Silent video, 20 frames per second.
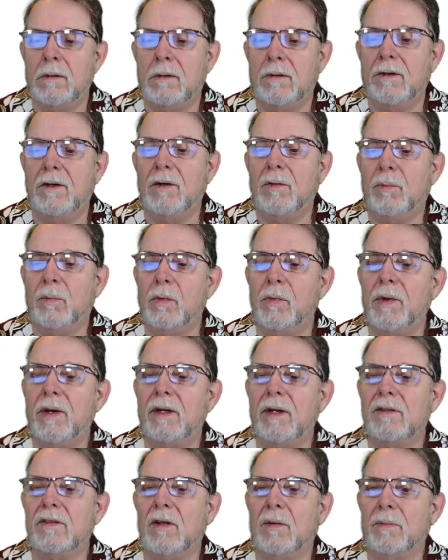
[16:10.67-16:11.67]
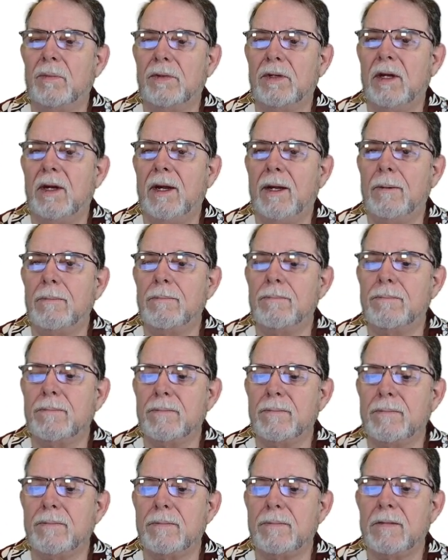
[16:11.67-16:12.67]
Nope, we're reading Psalms today.
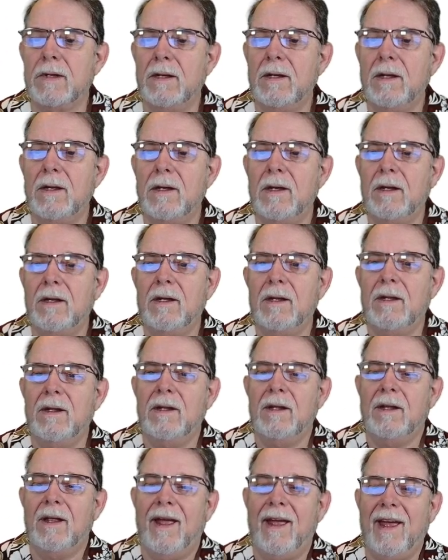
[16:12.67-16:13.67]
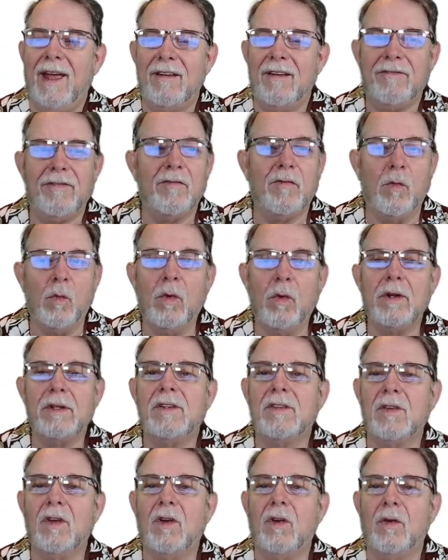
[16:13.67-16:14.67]
Half of one
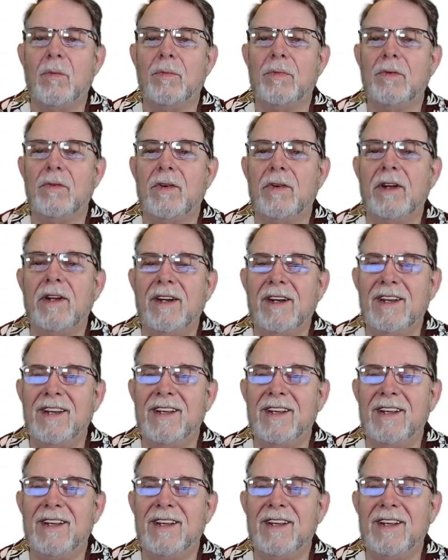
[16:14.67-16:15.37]
psalm, right?